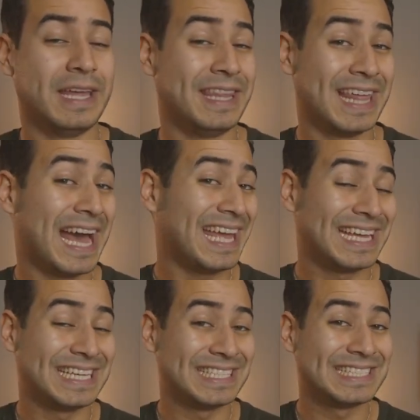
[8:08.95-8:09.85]
and that
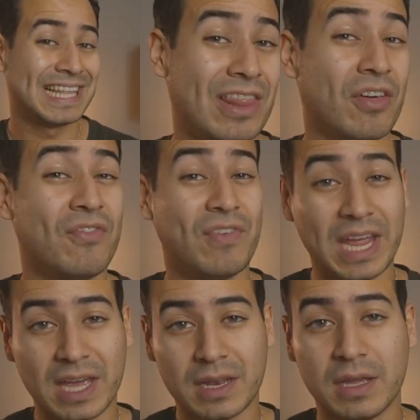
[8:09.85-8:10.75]
is the
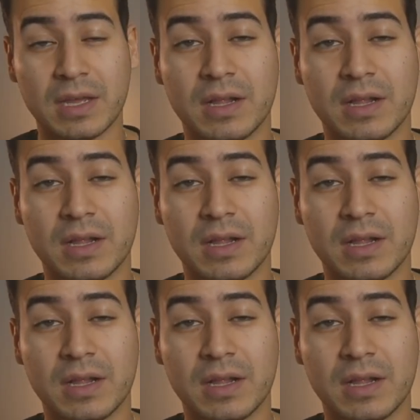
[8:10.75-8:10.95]
fan.